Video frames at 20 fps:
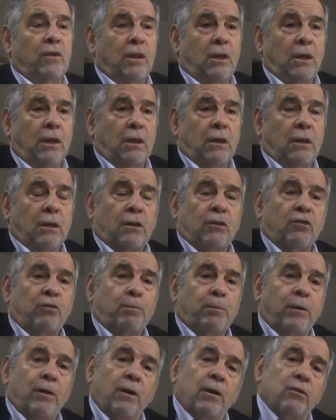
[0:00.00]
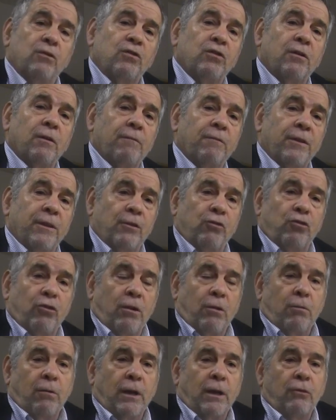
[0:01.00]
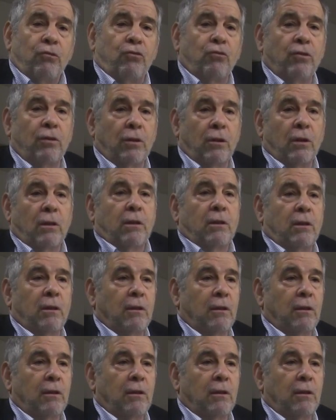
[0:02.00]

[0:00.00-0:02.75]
the experience of the generation